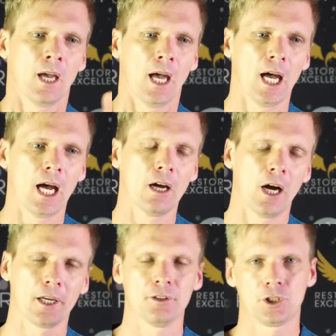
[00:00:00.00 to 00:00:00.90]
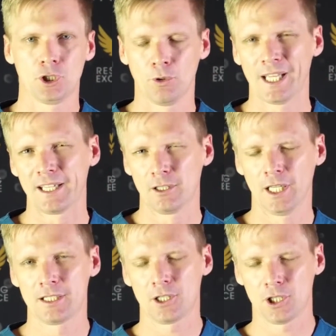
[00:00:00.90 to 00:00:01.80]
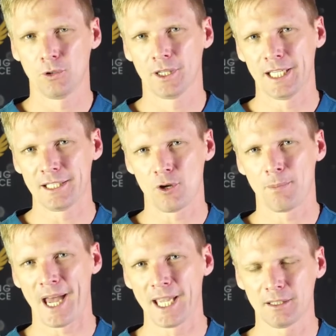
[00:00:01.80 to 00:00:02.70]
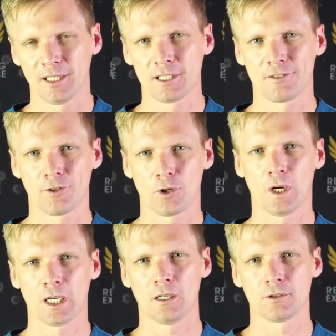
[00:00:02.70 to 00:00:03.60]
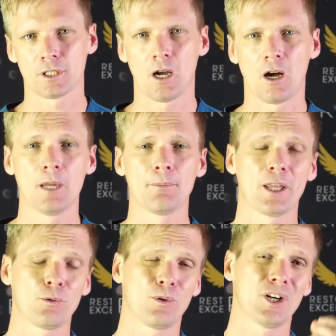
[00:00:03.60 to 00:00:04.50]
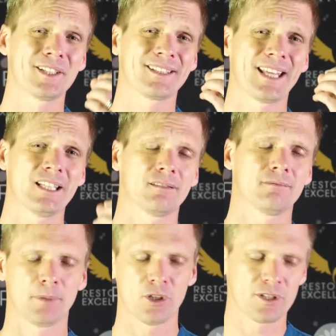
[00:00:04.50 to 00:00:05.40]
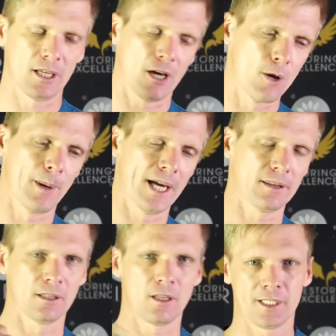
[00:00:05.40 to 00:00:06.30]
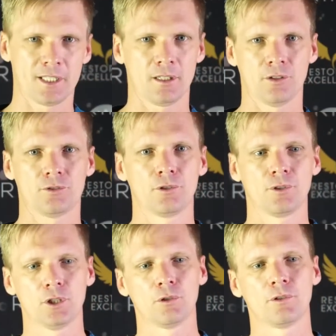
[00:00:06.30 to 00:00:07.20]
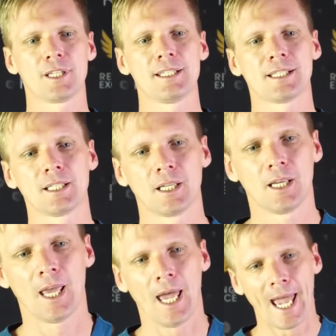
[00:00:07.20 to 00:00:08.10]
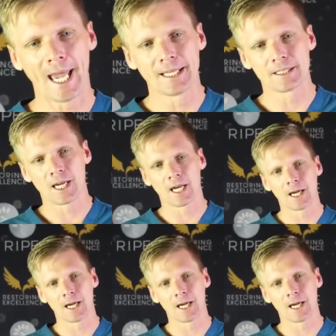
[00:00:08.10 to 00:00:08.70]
I'm going to cure that. You need to cure these opaque things for quite a long time, otherwise because they're opaque, the light doesn't go through and cure as easily. And